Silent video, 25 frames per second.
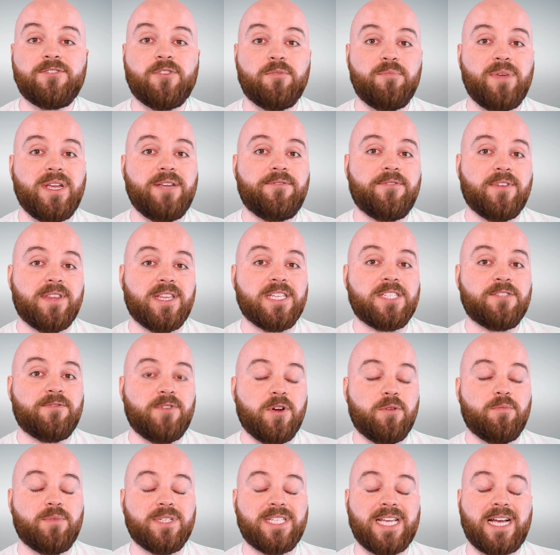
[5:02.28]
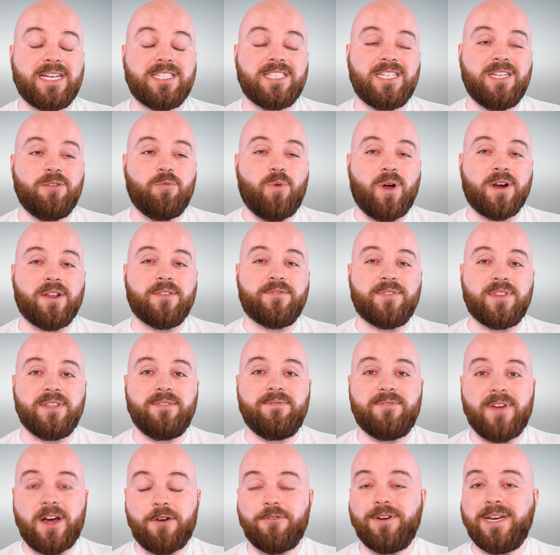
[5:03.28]
for me for this film was actually one of the
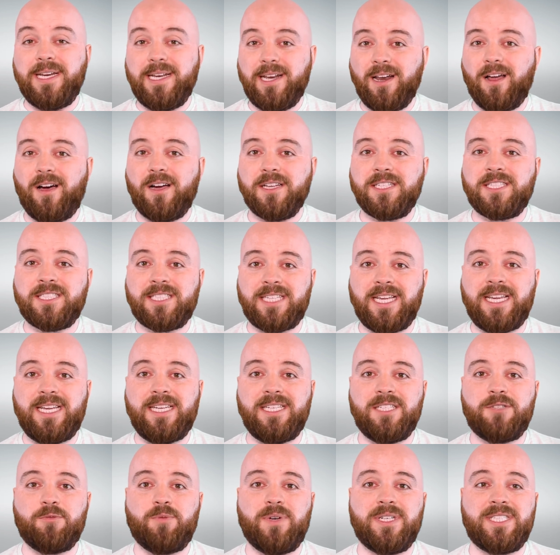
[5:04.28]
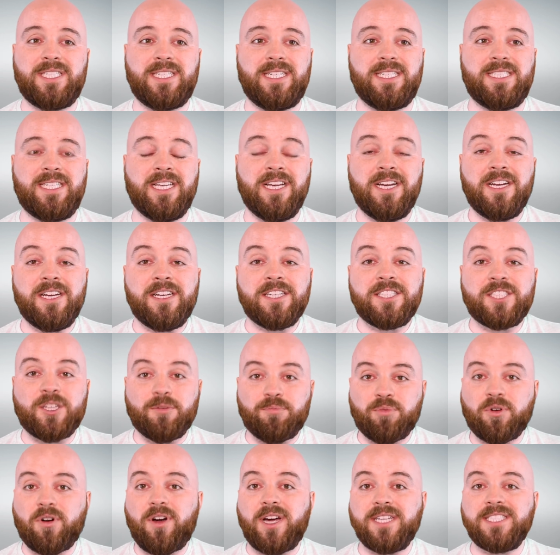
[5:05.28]
very last scenes, which is
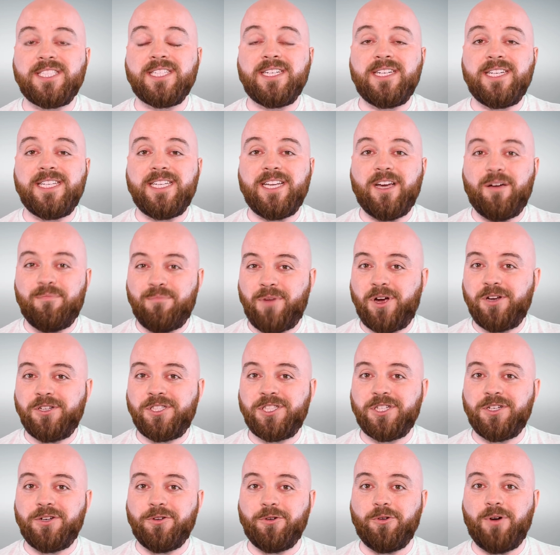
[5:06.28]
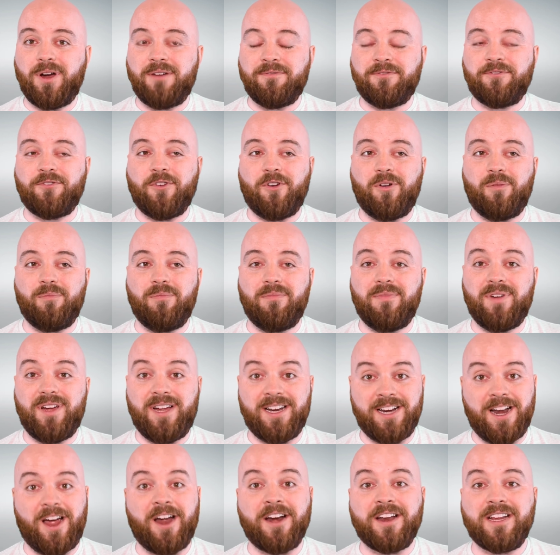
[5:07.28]
surprisingly emotional and from
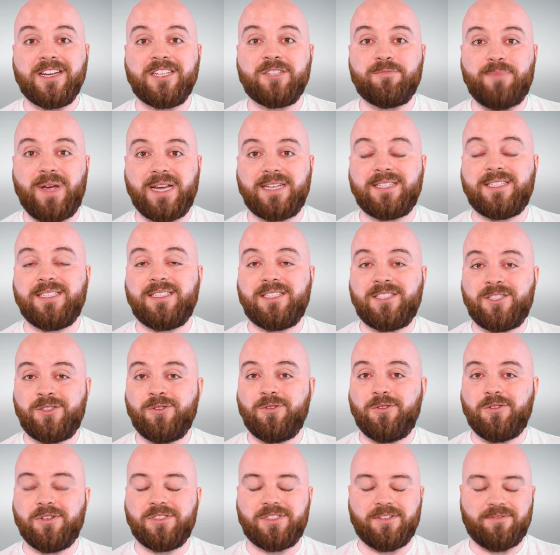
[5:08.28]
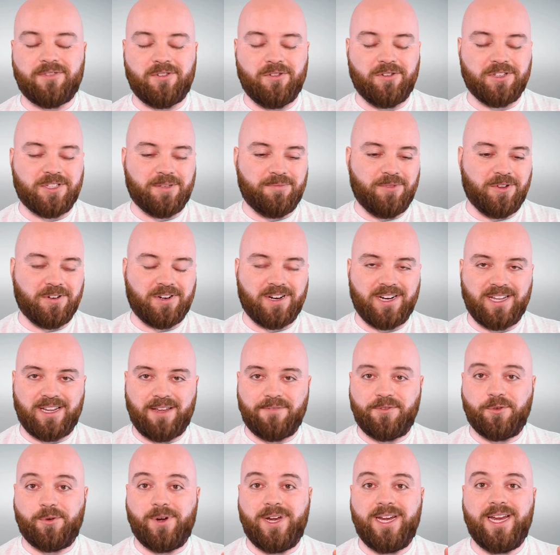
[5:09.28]
an unexpected source. Of course, I'm not going to
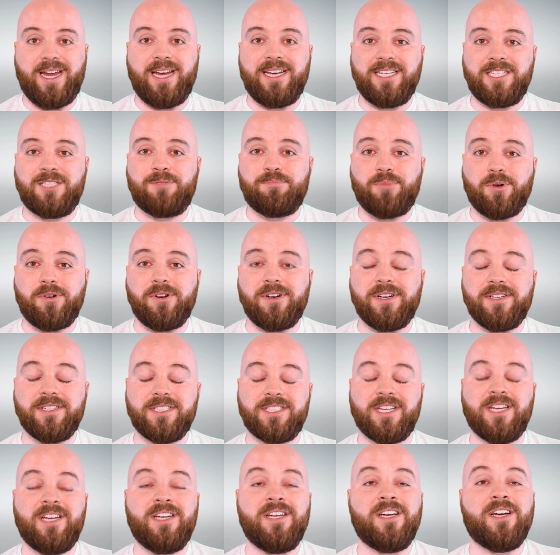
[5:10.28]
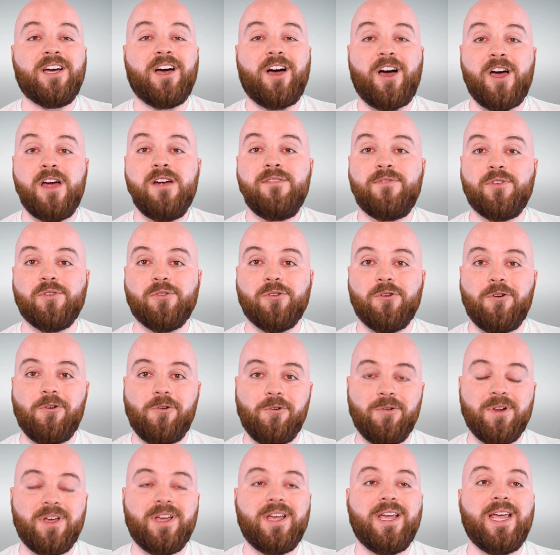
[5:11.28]
give away any spoilers.
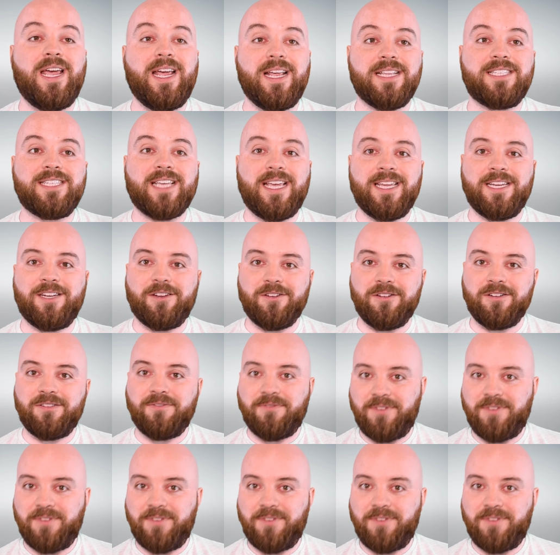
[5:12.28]
Overall, it's a good